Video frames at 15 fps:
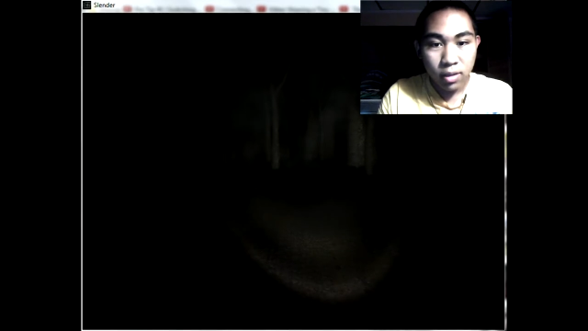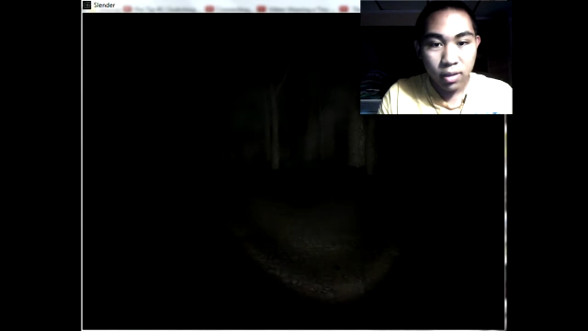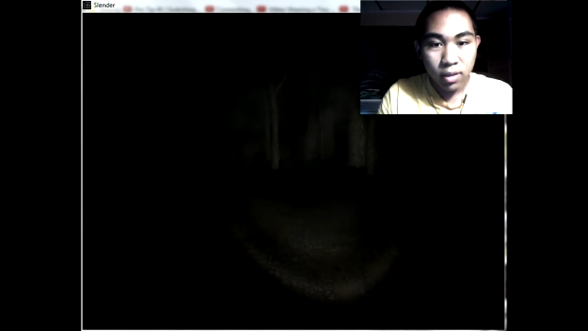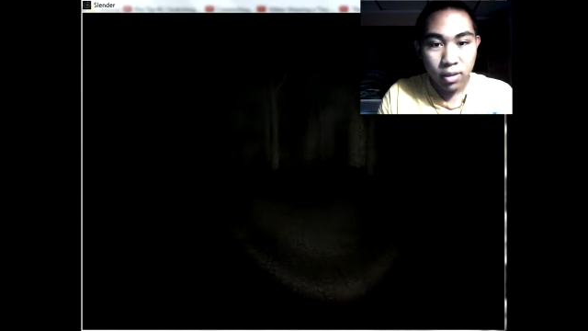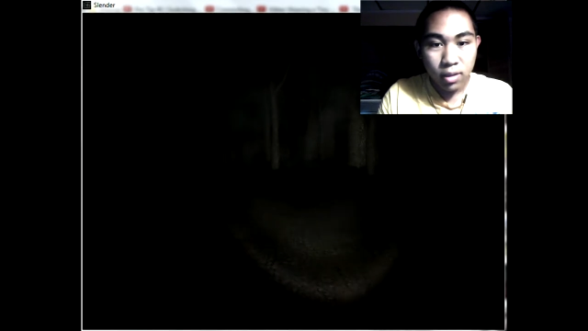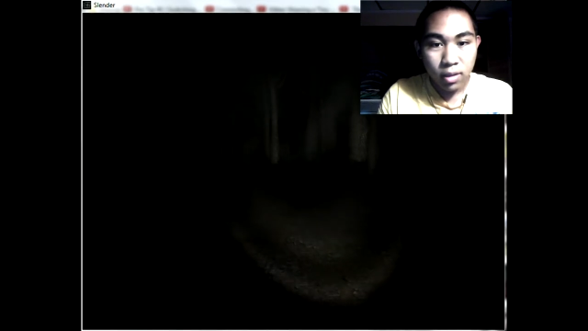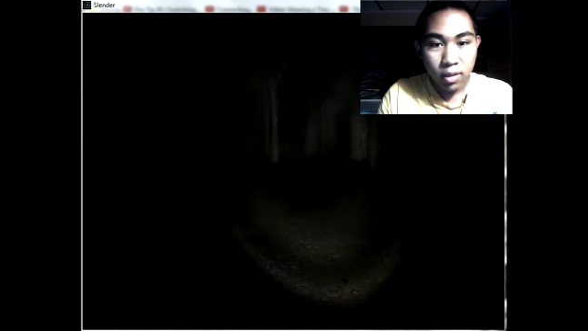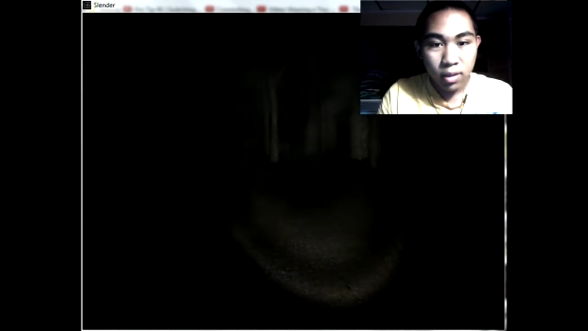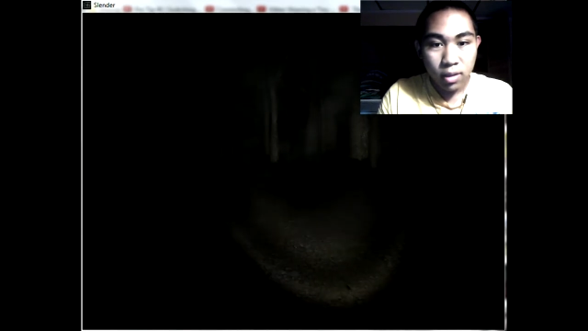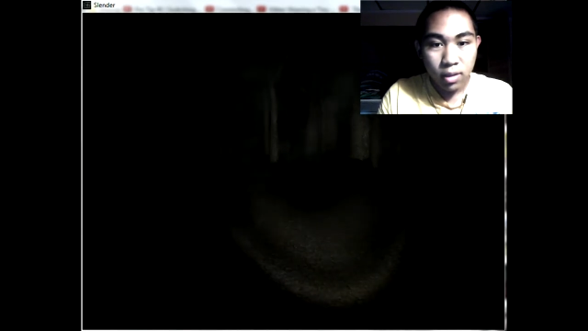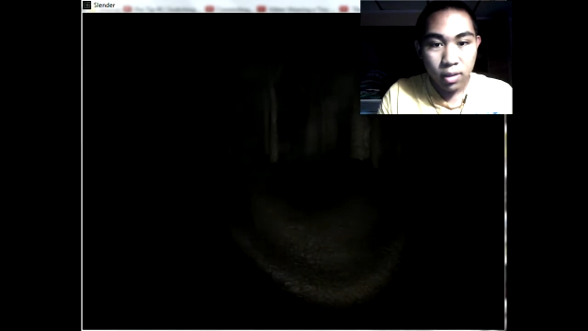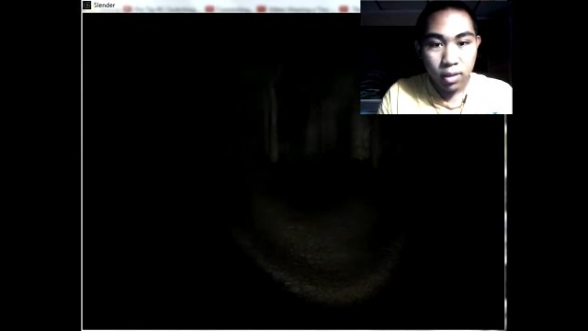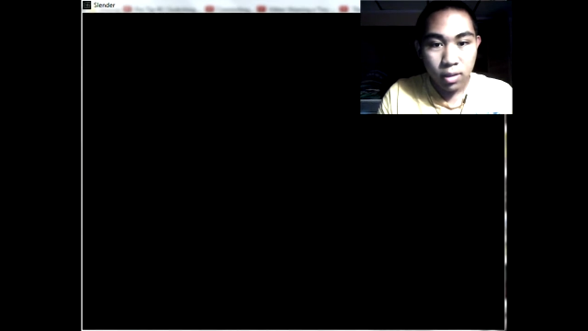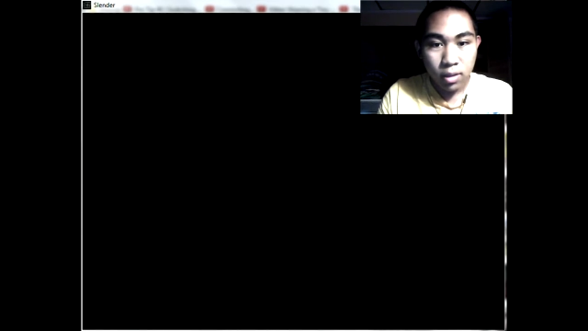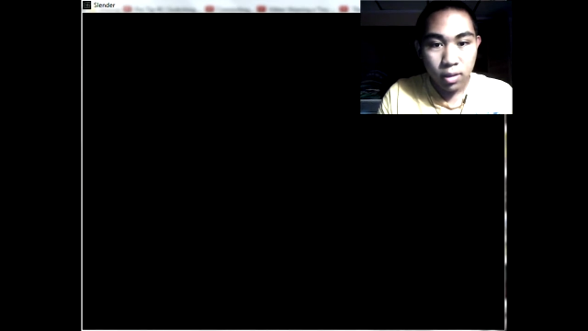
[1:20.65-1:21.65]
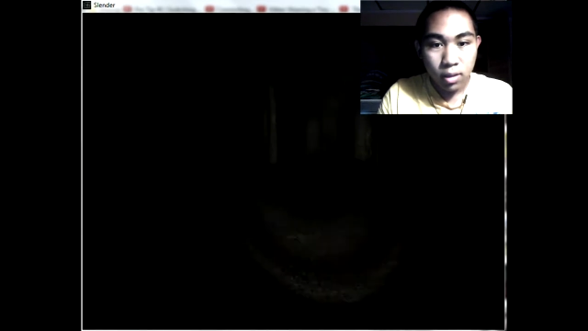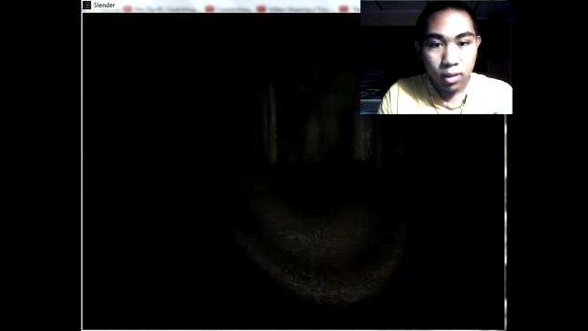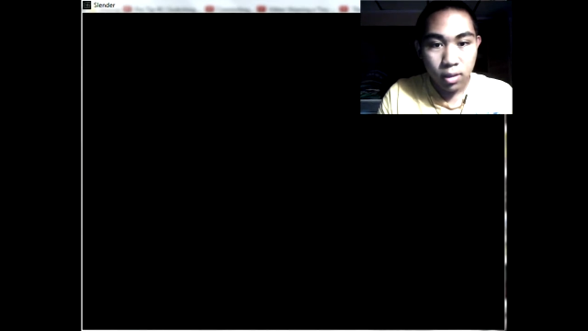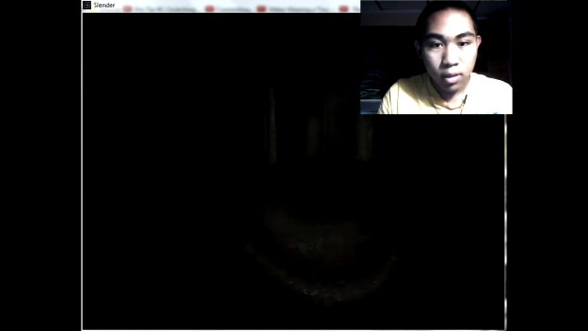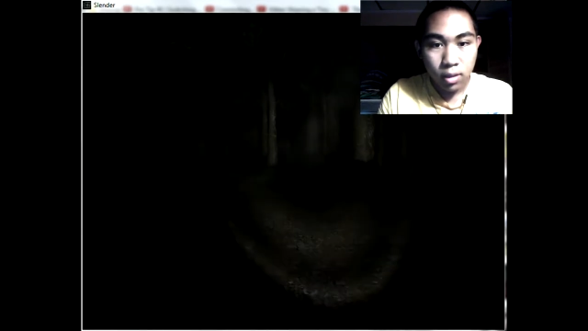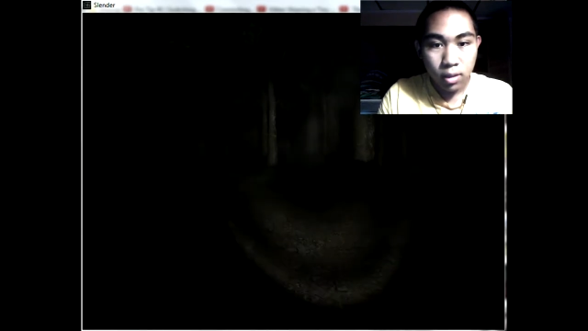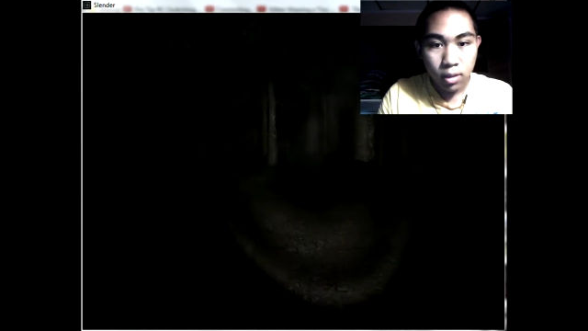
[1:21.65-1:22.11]

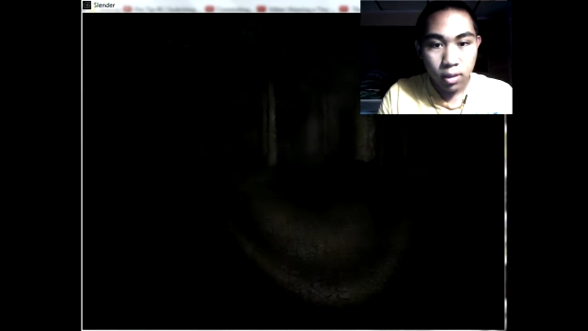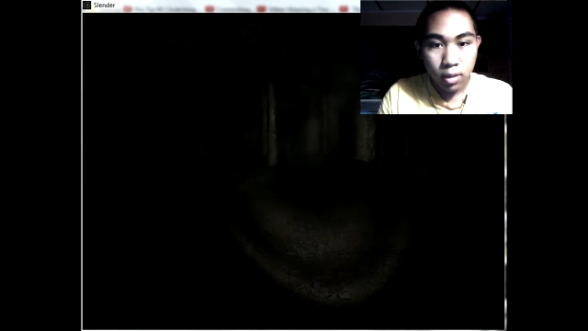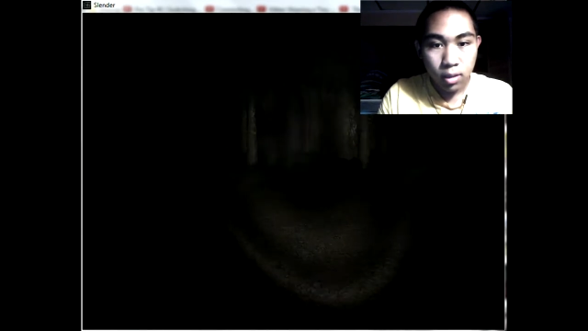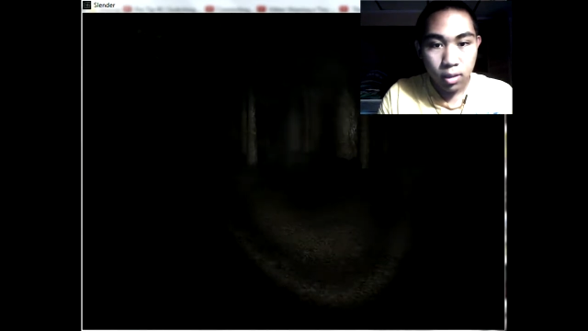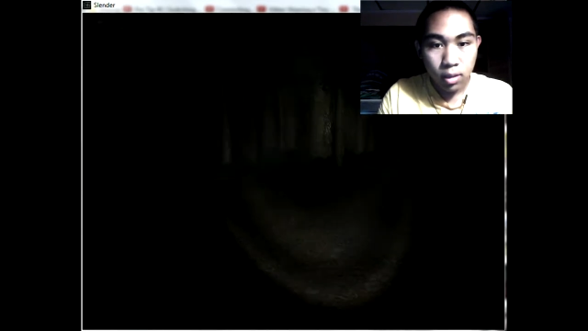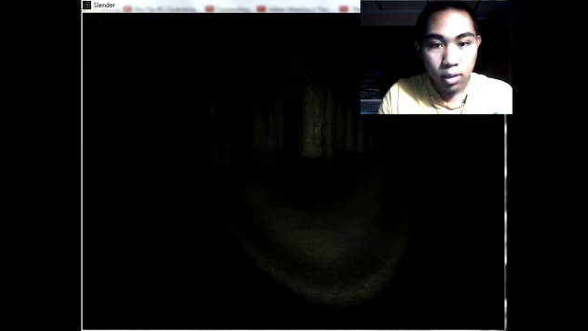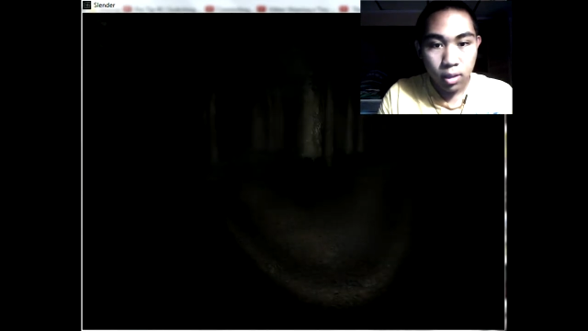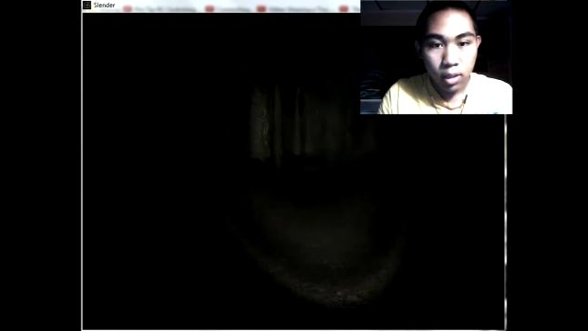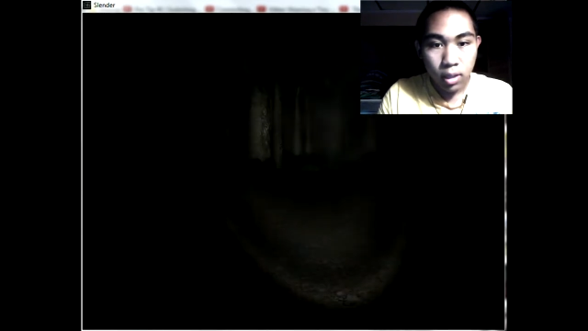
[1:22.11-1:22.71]
(silence)